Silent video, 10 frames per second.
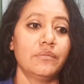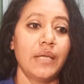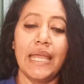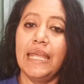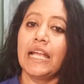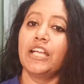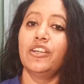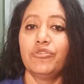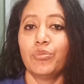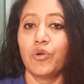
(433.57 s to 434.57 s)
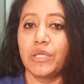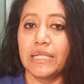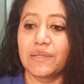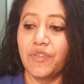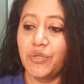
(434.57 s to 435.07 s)
any kind of
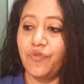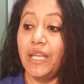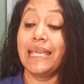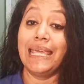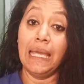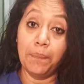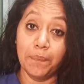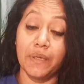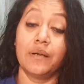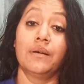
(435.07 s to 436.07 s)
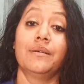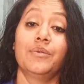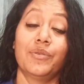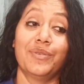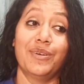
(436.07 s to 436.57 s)
bottles which we keep
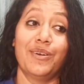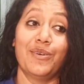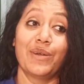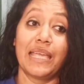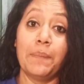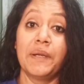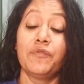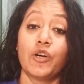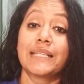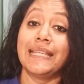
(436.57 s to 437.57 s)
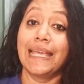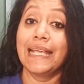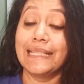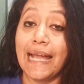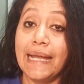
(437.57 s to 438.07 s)
it for
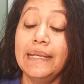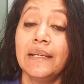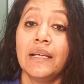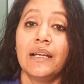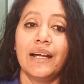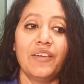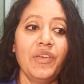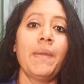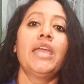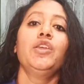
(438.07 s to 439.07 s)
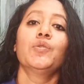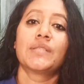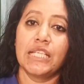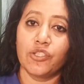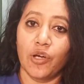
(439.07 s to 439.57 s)
thinking that we may
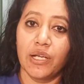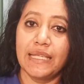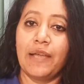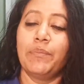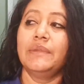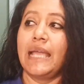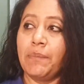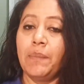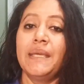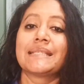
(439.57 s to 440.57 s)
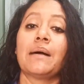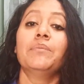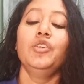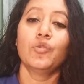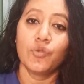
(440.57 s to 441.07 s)
use it, or there may be
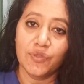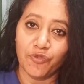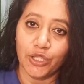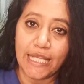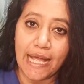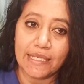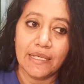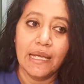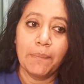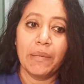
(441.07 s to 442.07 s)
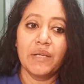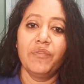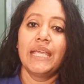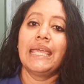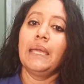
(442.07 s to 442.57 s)
some use for that, but
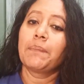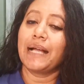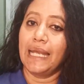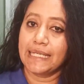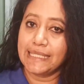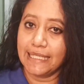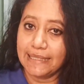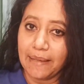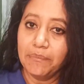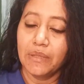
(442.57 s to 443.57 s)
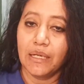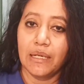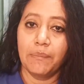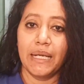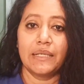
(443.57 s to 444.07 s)
we keep collecting them.
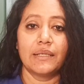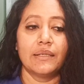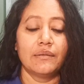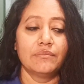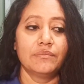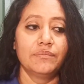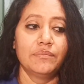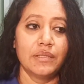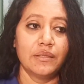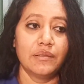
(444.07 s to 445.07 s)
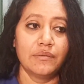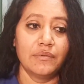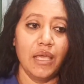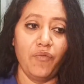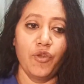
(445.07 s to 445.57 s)
But
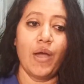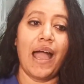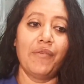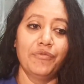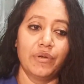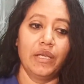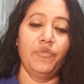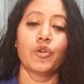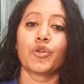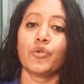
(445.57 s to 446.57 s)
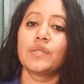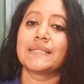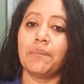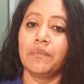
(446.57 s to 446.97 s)
if you cross